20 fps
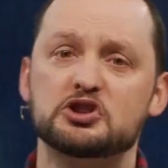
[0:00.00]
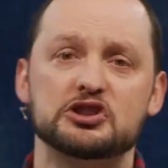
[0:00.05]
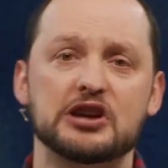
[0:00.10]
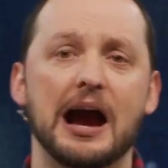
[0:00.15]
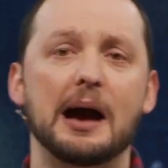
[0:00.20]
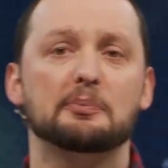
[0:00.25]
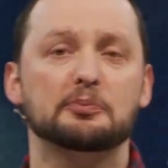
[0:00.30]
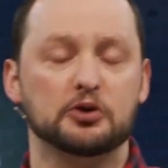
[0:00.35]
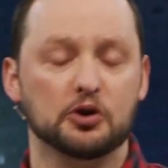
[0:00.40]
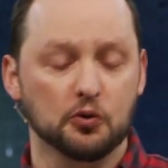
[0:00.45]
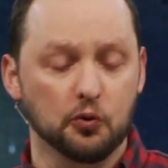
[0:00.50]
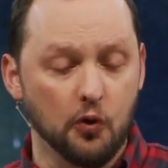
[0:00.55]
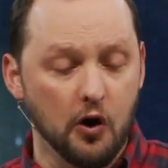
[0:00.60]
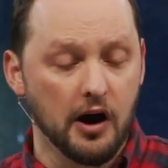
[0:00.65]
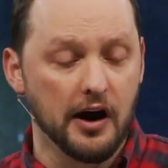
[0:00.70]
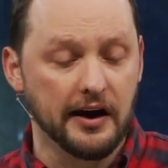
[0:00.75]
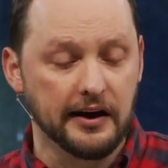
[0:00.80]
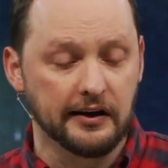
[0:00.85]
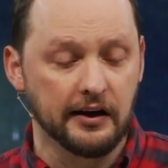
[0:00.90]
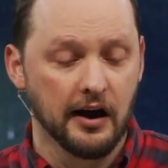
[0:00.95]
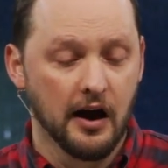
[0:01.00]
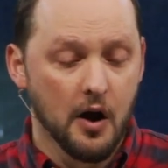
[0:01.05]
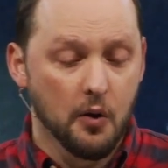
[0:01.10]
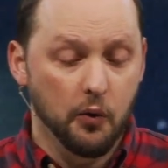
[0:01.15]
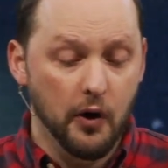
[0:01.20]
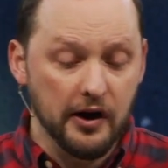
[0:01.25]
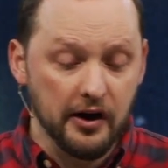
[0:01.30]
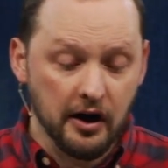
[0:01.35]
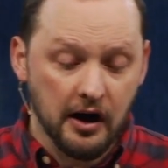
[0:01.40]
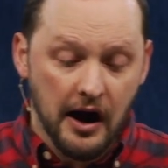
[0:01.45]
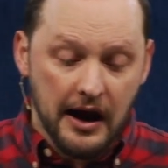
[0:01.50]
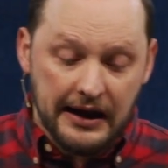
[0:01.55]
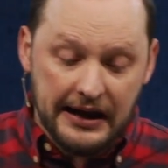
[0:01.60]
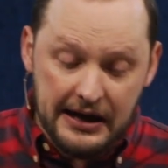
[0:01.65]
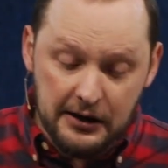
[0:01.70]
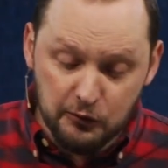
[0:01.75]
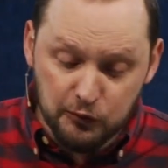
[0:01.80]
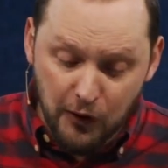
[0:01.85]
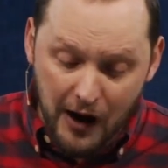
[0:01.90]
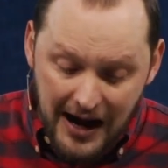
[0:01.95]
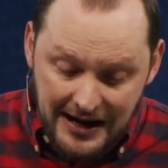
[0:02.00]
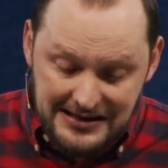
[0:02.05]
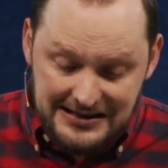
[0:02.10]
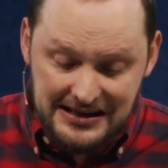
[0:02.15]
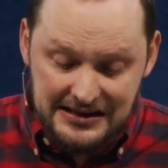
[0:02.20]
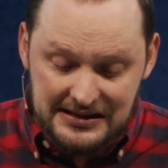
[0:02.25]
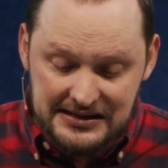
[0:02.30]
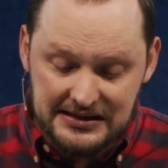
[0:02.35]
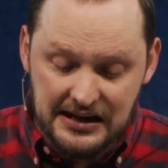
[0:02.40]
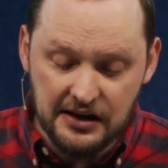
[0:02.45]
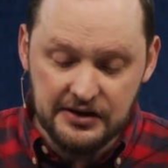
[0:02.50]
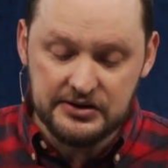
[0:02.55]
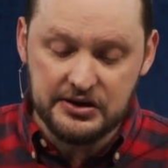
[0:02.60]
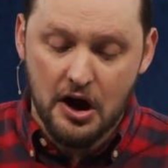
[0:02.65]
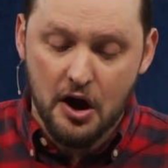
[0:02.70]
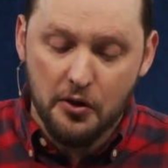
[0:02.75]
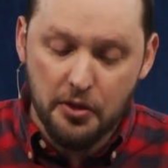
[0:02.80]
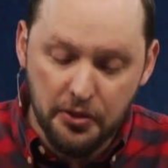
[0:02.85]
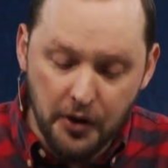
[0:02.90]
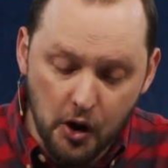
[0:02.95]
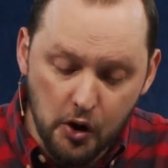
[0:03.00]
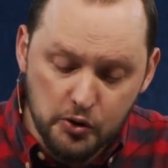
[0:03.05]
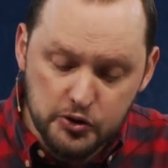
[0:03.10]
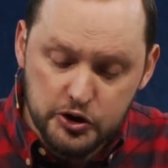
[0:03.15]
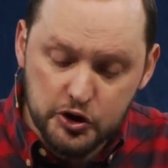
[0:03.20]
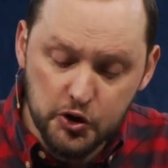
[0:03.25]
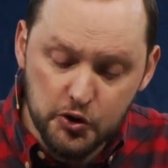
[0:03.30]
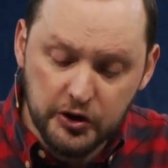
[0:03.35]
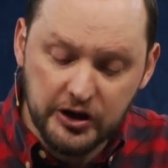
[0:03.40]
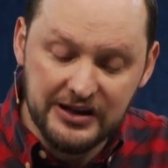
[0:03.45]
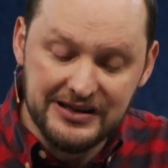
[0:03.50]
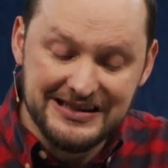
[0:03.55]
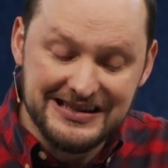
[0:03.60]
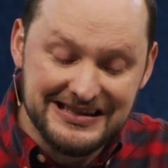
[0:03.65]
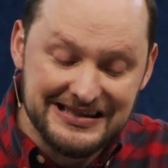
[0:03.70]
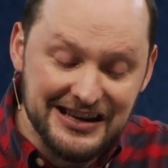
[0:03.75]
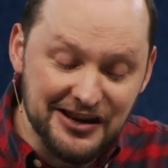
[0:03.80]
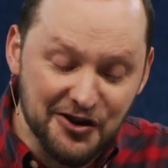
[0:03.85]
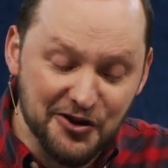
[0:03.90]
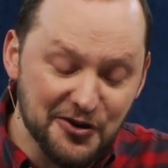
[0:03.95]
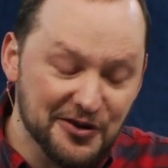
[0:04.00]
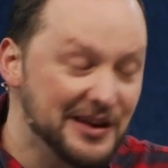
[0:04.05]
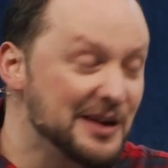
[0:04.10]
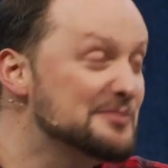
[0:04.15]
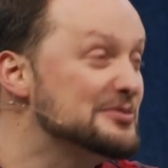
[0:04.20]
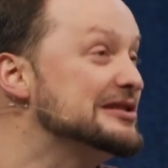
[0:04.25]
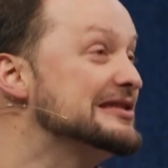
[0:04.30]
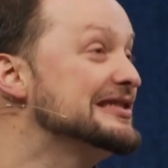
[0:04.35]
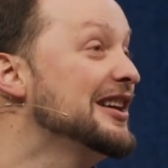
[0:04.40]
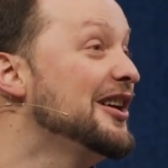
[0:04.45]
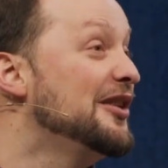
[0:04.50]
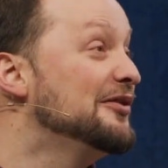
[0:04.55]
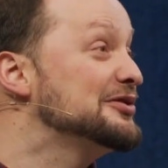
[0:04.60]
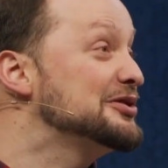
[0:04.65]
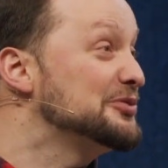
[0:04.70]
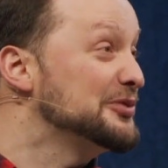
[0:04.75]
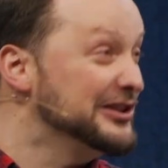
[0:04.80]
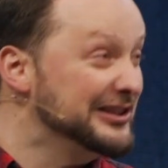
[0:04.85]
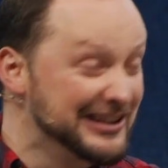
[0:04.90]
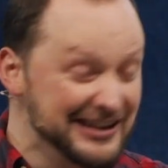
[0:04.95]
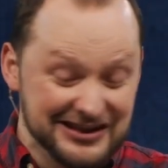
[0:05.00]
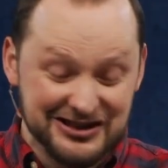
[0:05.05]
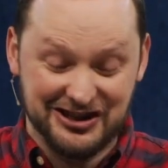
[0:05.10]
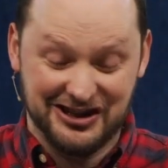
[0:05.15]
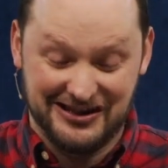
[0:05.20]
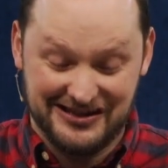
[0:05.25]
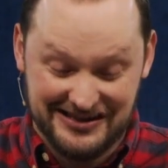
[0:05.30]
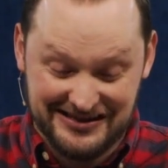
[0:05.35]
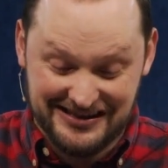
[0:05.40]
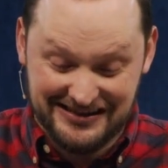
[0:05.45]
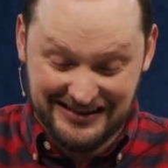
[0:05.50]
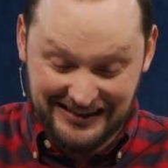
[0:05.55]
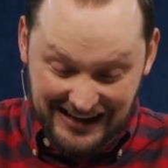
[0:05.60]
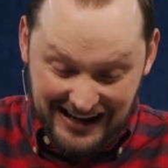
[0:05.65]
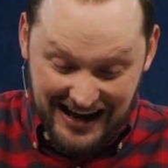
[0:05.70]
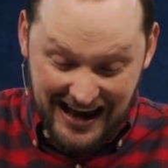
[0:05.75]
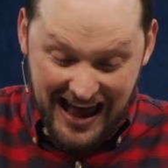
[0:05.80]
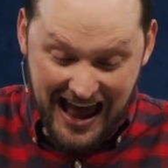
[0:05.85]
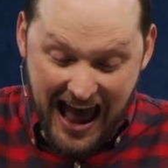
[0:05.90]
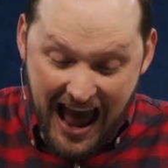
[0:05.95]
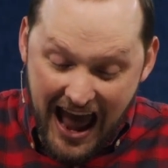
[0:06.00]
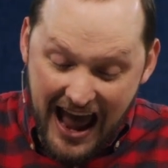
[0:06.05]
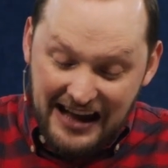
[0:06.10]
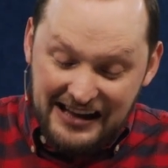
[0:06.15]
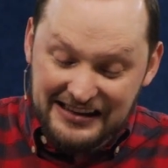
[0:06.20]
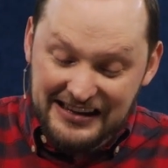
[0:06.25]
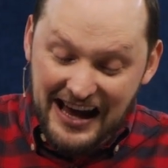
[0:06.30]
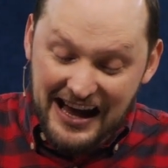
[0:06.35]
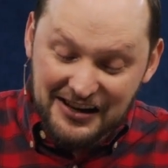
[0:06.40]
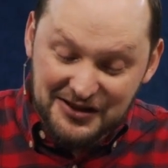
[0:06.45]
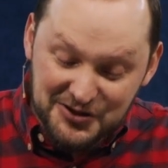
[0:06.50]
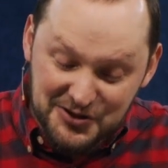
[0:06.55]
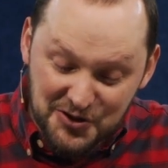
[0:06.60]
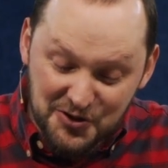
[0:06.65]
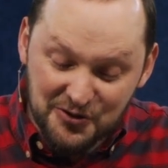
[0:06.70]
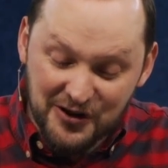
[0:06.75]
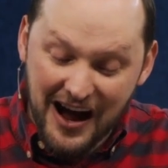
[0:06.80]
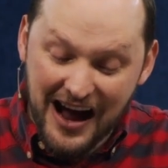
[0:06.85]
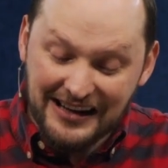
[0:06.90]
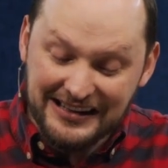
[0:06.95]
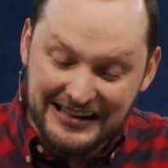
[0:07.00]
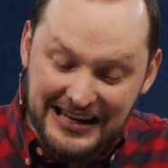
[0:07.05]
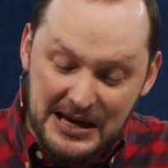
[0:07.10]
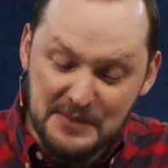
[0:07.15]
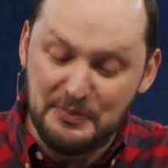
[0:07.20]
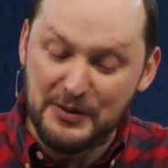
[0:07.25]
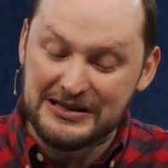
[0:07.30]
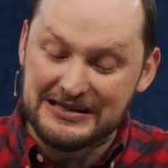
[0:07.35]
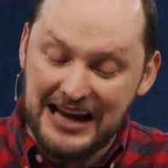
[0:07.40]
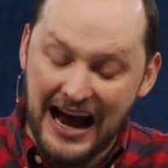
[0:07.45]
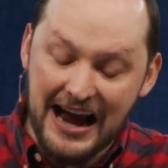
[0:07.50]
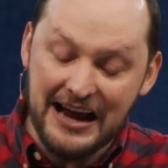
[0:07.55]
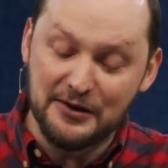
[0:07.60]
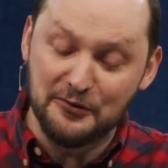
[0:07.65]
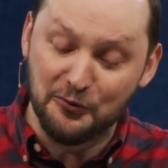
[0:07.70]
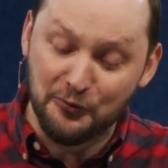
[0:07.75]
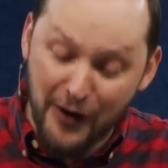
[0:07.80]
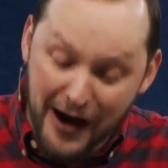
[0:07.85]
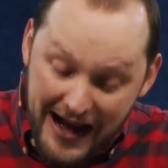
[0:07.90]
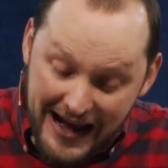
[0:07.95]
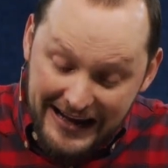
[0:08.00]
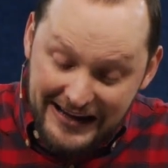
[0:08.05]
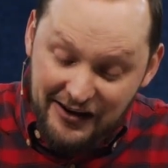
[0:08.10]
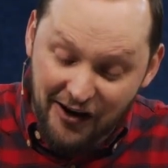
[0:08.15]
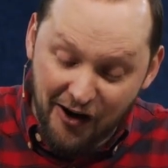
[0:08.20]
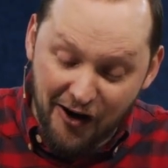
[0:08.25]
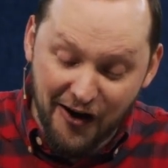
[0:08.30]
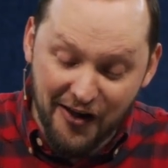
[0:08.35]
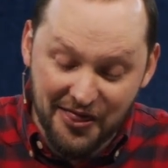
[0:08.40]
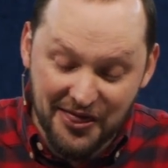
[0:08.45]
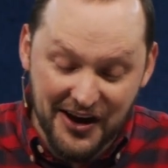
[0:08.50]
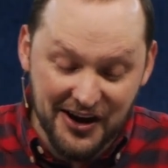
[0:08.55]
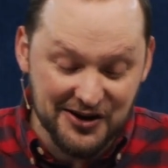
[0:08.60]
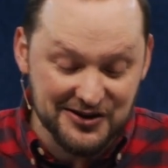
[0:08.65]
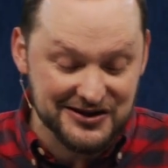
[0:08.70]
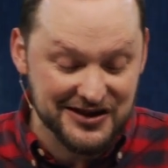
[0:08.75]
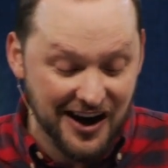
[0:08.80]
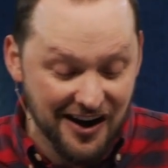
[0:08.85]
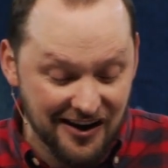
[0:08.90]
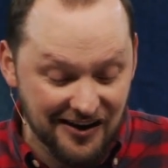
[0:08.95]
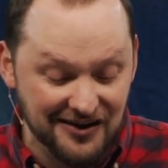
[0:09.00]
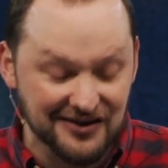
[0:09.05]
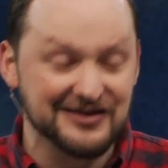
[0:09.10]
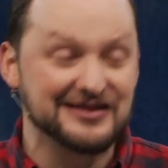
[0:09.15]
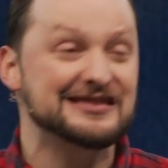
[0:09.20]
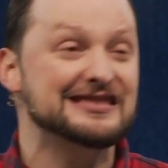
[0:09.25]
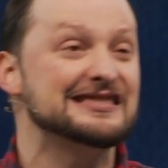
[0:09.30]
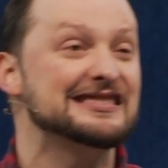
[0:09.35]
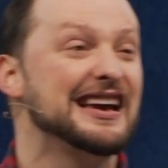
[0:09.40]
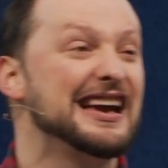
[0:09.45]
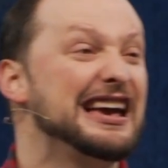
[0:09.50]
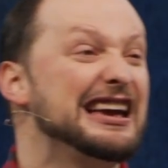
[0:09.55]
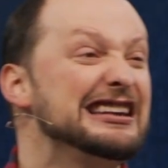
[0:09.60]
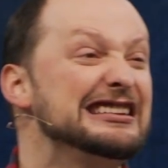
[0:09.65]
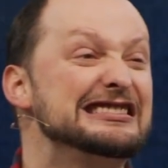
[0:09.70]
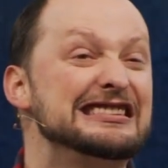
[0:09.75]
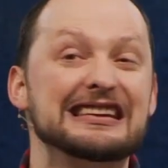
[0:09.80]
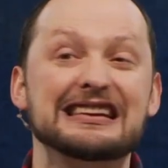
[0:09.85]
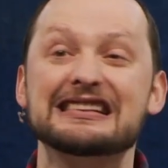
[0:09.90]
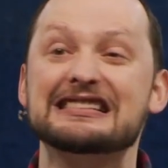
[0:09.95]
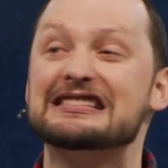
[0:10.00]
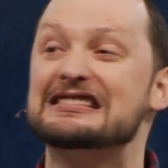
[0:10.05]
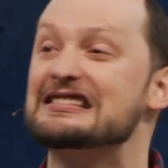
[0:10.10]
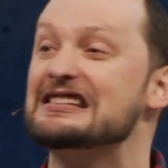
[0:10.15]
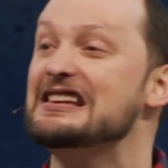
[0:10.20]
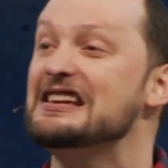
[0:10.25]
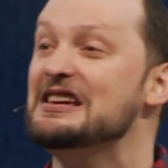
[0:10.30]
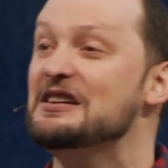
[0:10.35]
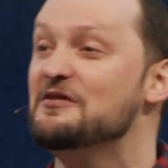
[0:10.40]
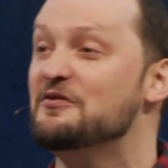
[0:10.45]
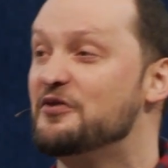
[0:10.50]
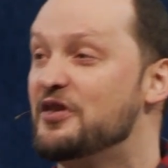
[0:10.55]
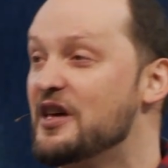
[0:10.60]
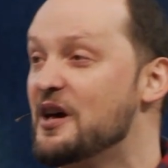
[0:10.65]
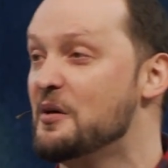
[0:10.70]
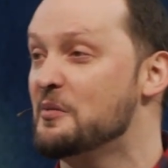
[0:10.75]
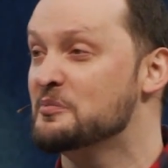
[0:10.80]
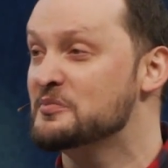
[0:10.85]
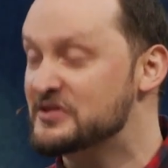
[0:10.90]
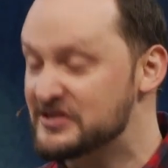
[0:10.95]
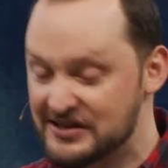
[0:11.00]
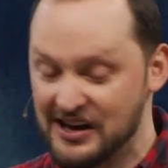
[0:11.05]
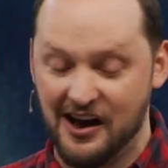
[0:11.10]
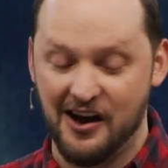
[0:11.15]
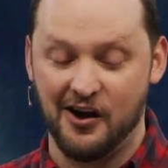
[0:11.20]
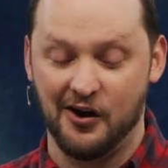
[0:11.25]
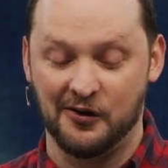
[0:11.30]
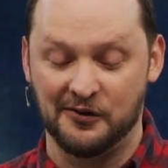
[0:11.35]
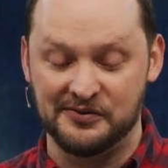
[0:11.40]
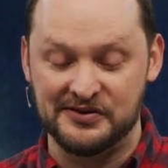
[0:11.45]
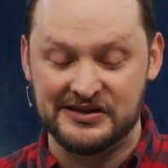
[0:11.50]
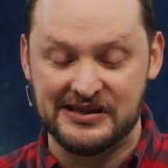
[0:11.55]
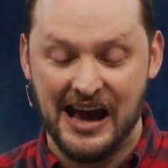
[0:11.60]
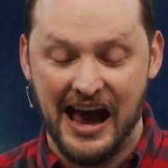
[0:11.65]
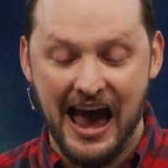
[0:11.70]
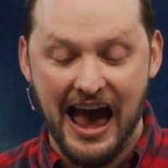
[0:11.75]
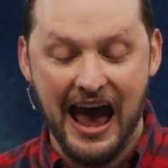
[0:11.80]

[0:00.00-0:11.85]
chapter 1, where he writes and says, Those who consider themselves religious and yet do not keep a tight rein on their tongues deceive themselves,